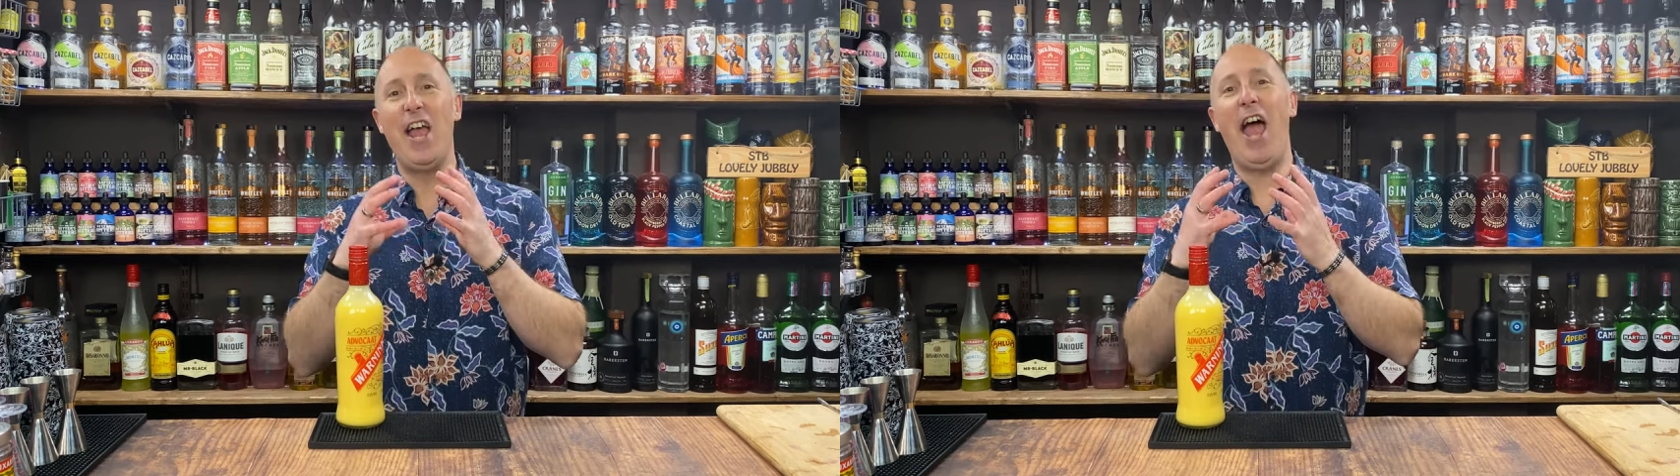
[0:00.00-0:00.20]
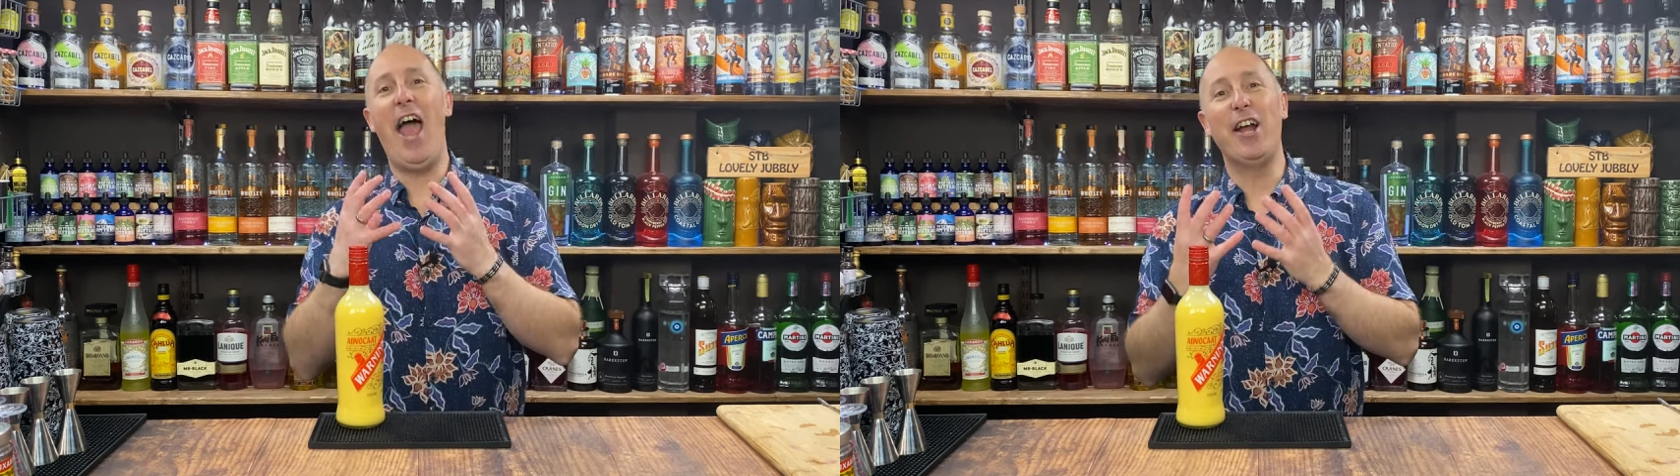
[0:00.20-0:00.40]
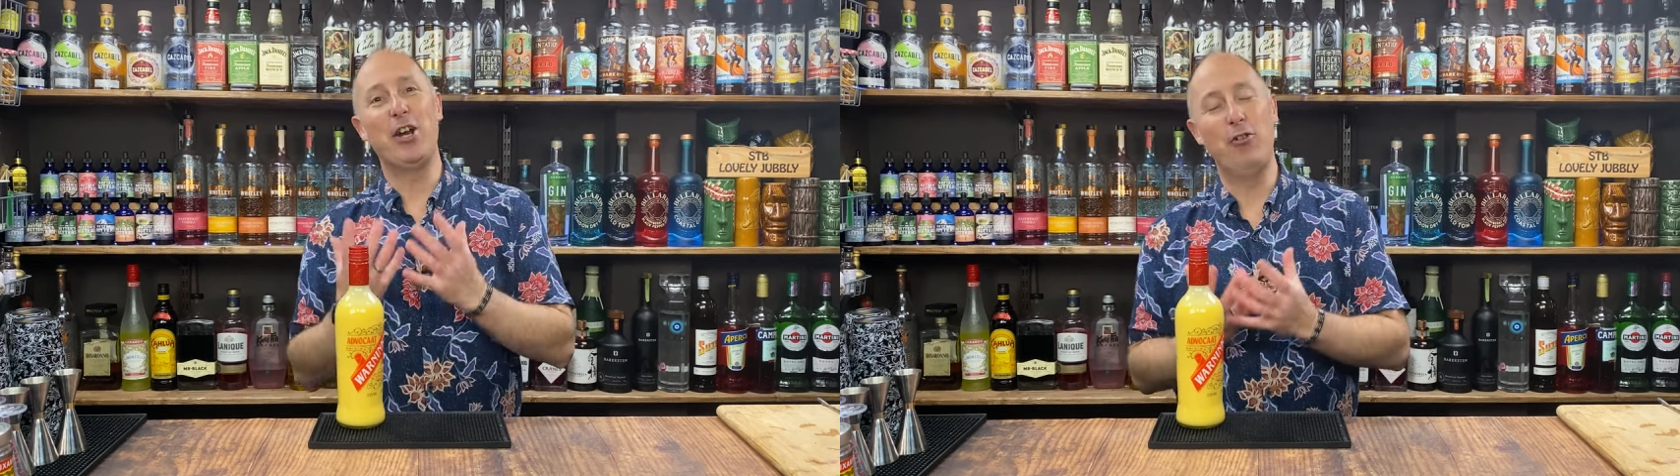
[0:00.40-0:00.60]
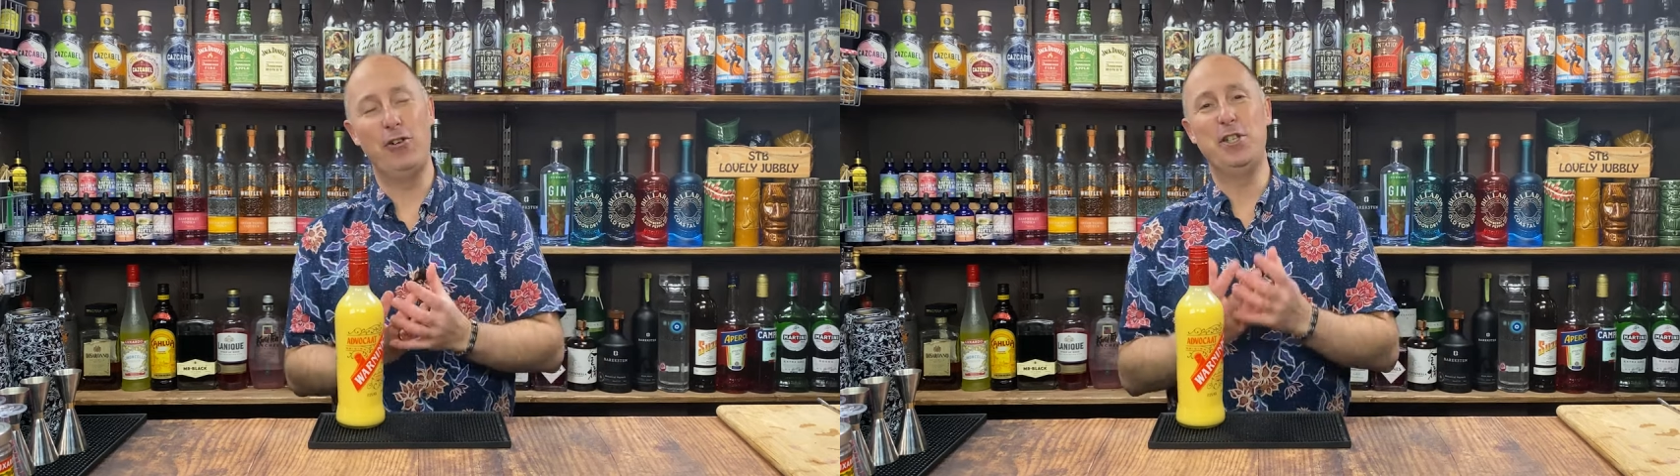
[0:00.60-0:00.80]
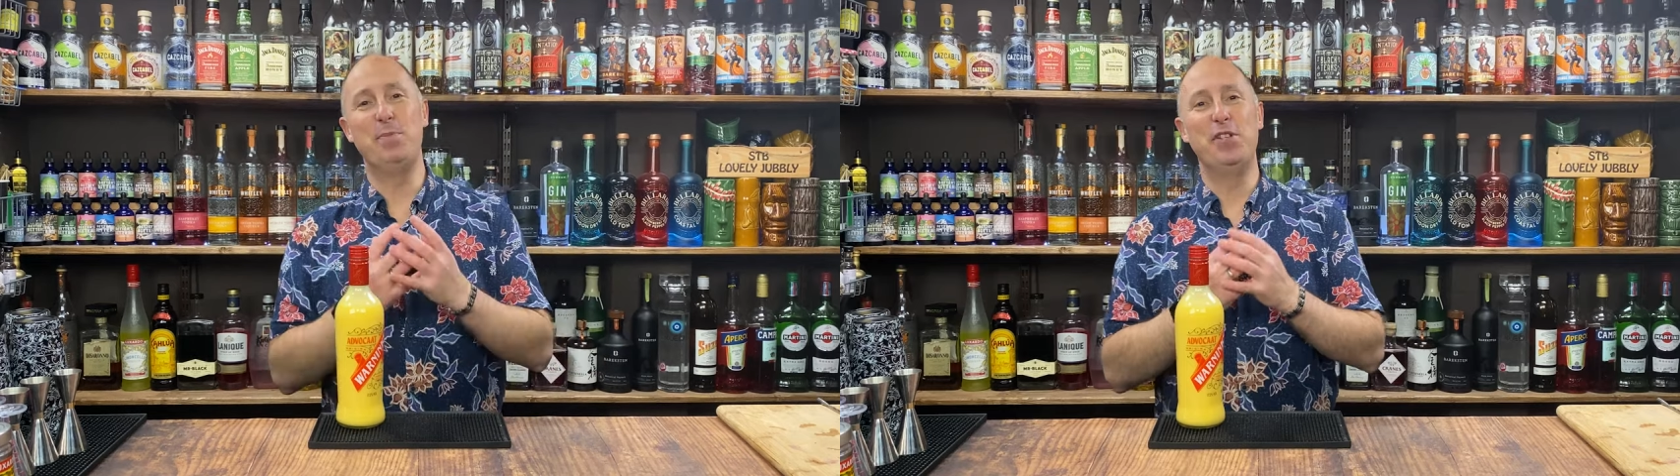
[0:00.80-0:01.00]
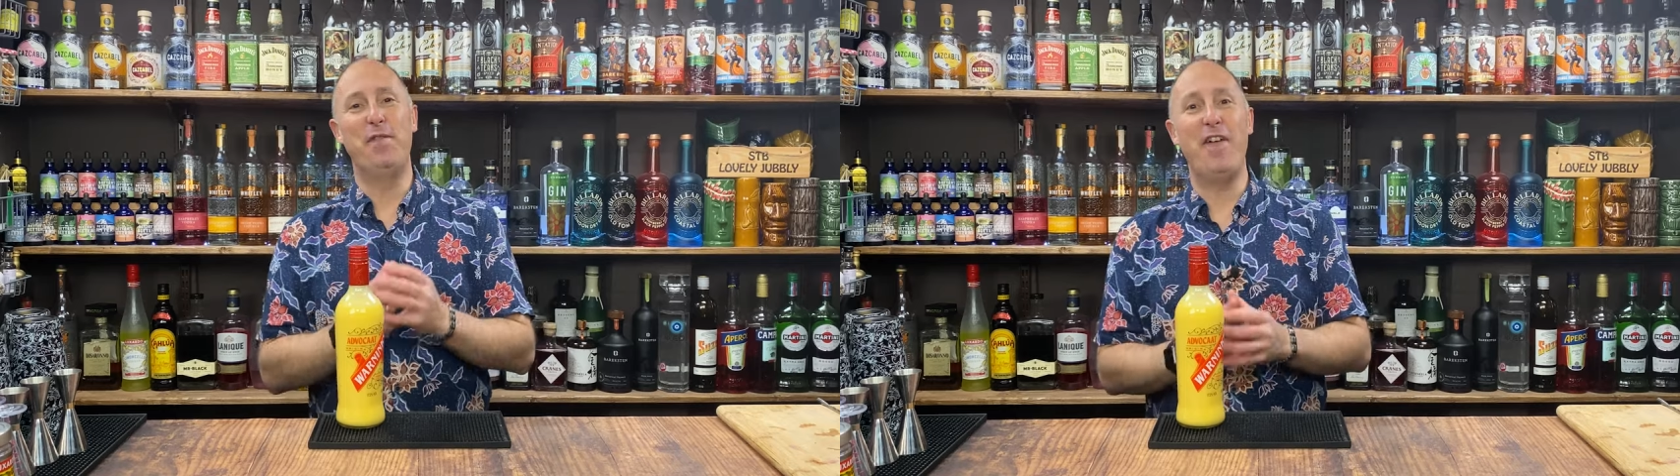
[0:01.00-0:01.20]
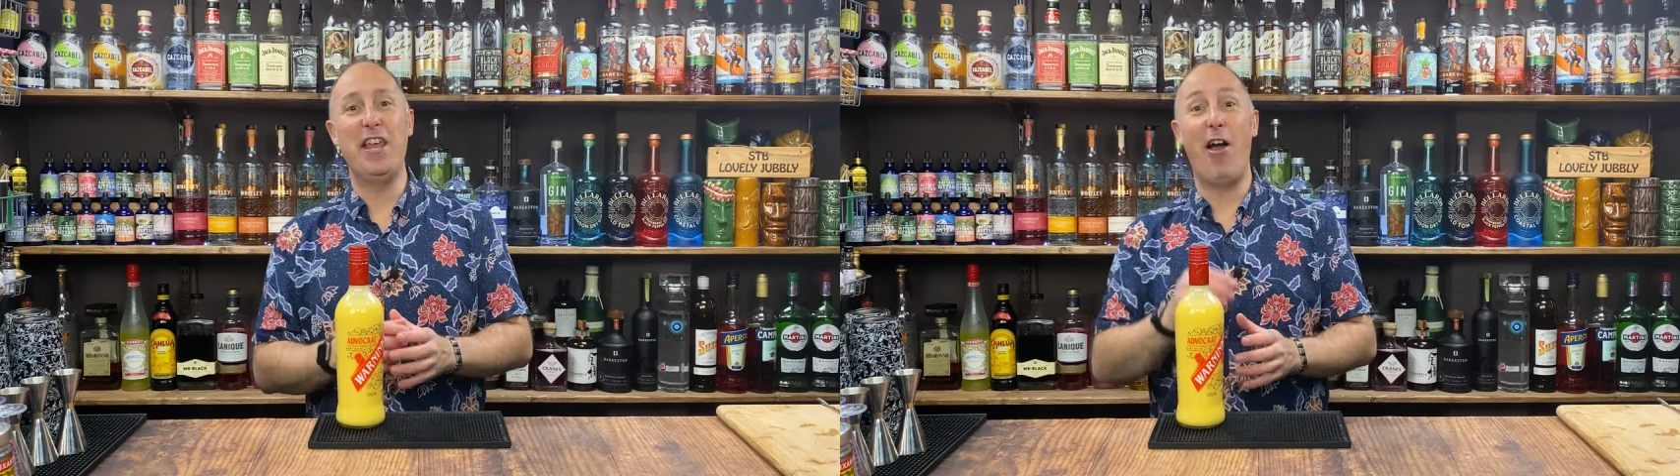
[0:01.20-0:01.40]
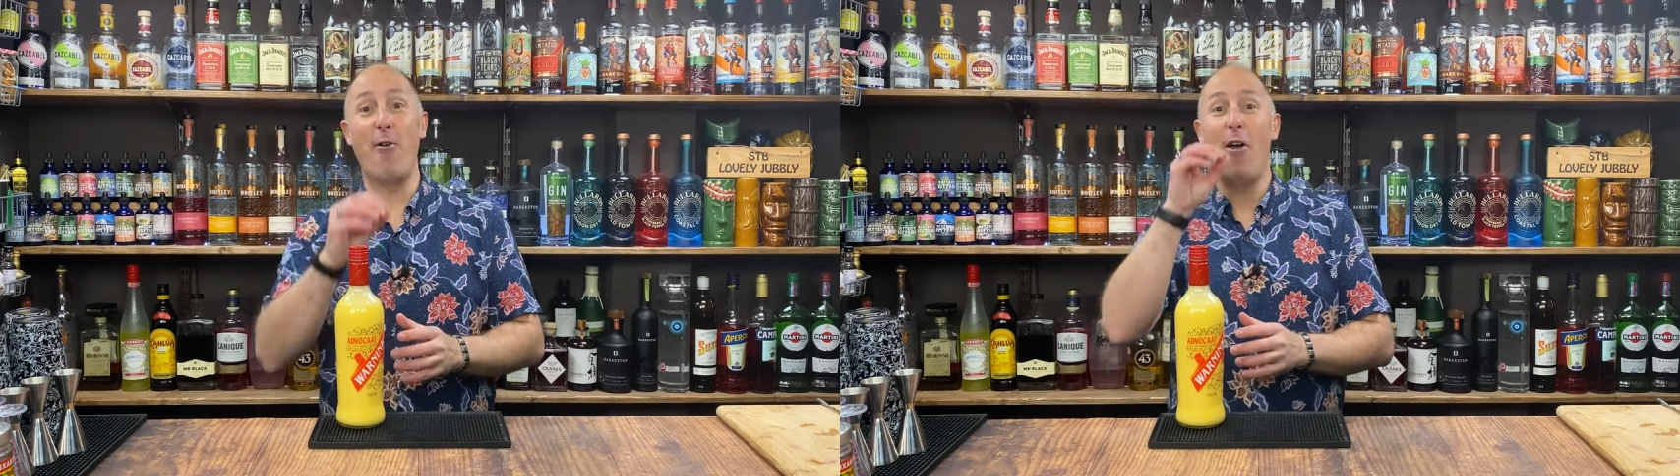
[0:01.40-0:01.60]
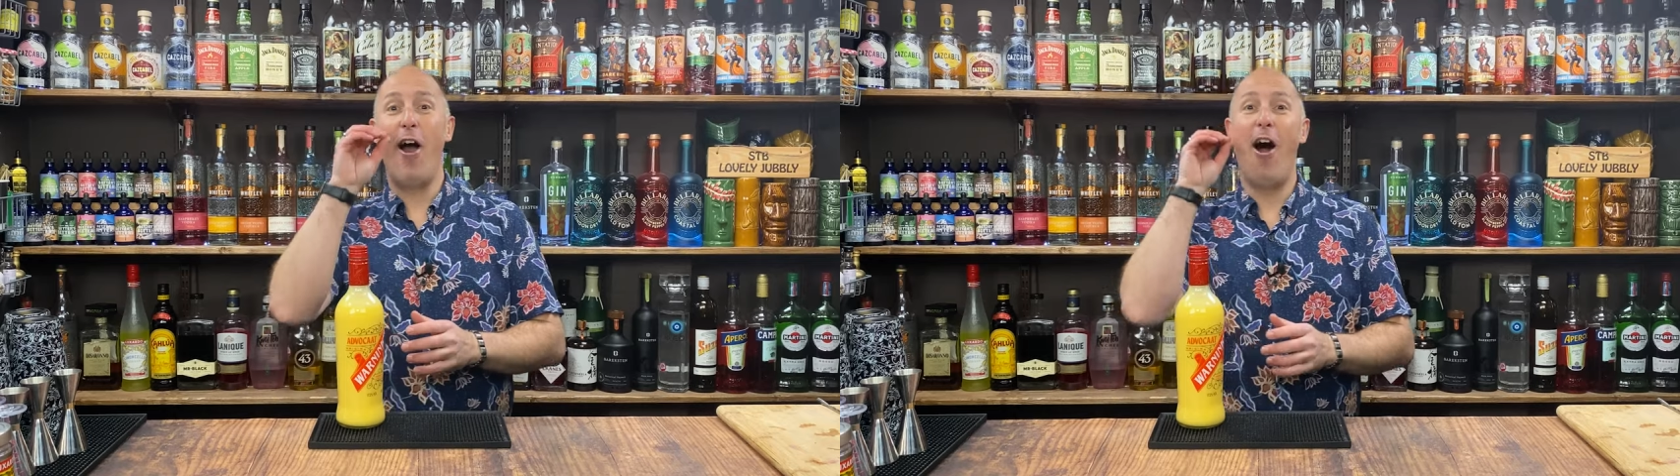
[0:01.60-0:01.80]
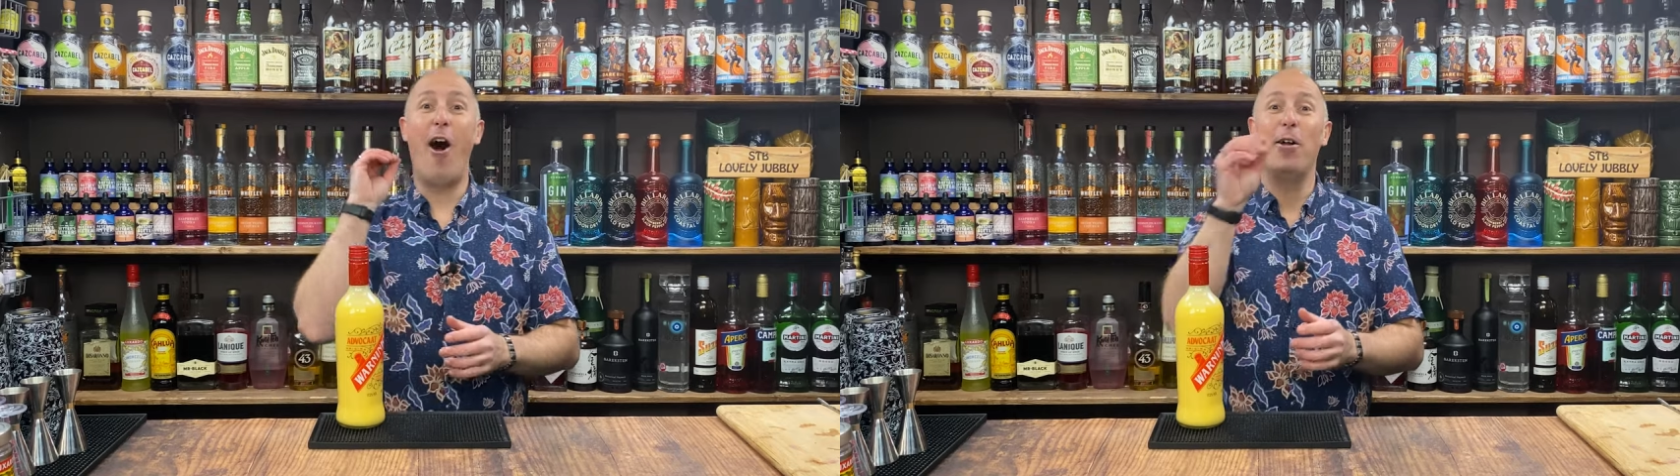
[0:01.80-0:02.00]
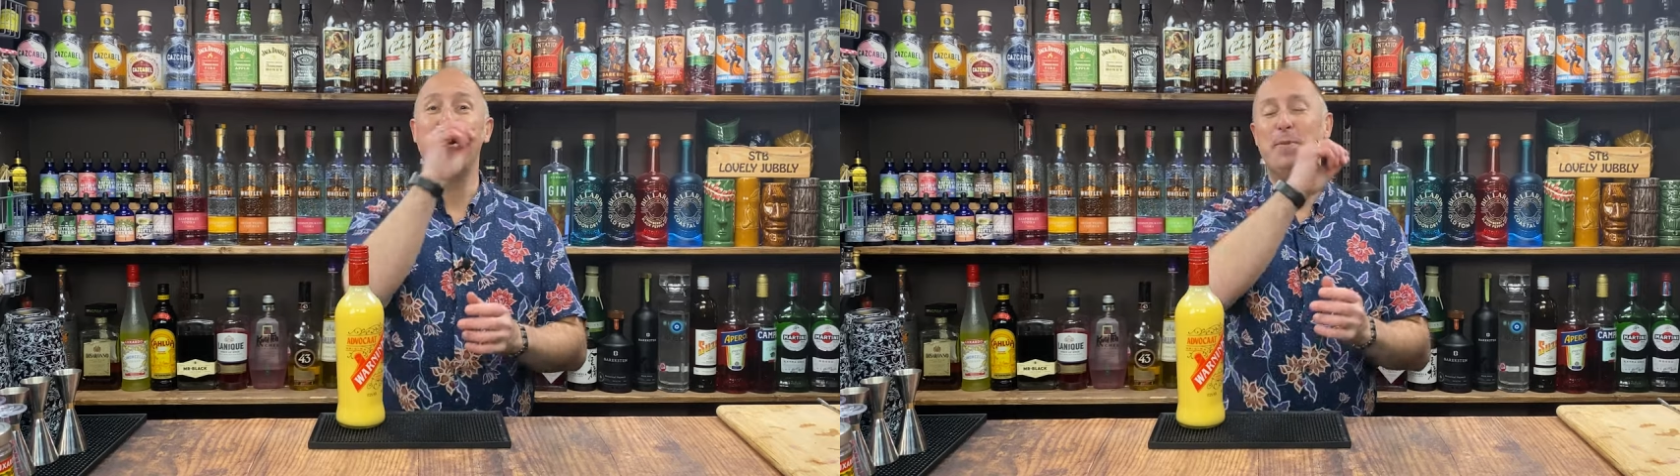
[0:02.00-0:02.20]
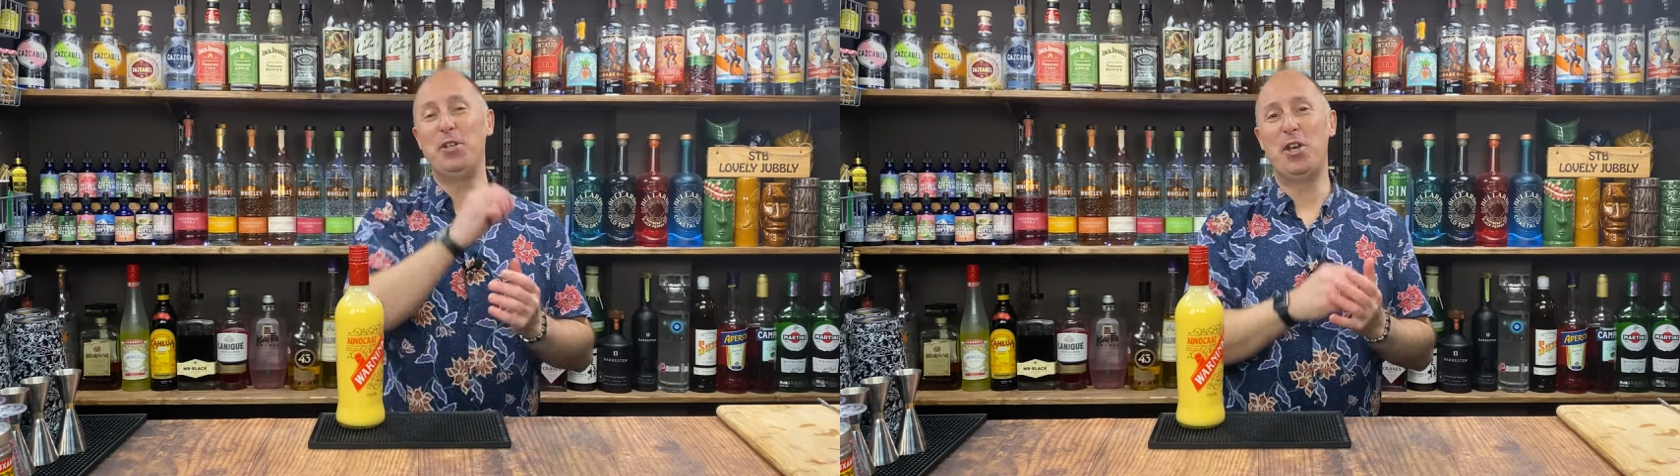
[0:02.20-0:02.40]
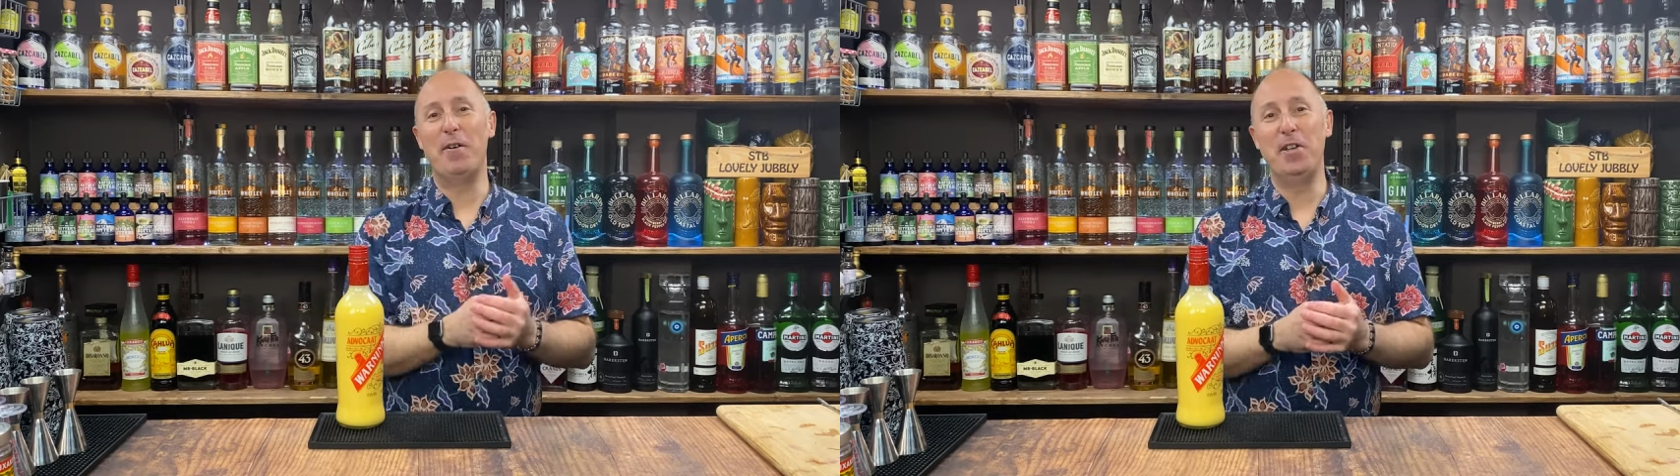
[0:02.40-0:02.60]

uh, Christmas video, I'm going to be showing